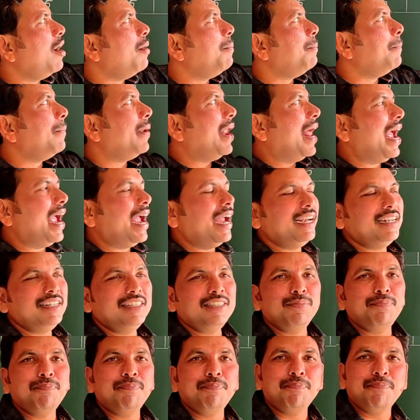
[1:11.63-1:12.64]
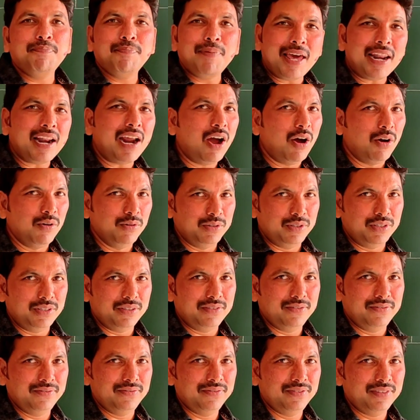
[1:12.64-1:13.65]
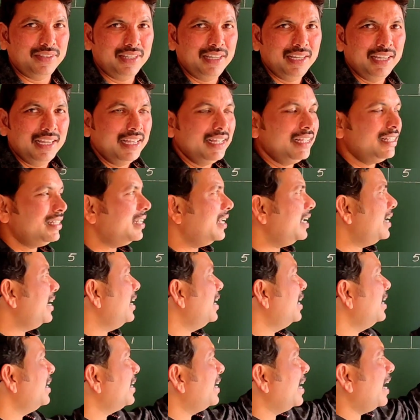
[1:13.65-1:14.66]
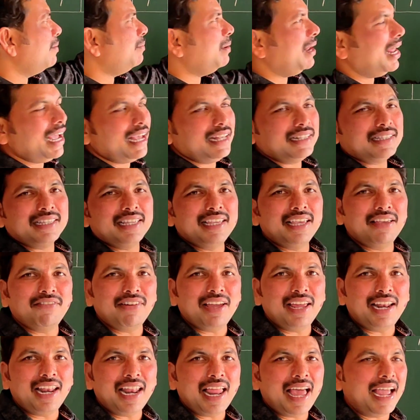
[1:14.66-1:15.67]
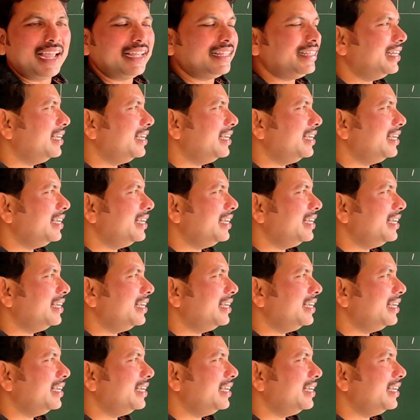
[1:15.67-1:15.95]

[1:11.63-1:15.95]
of plants per house. So here table has given like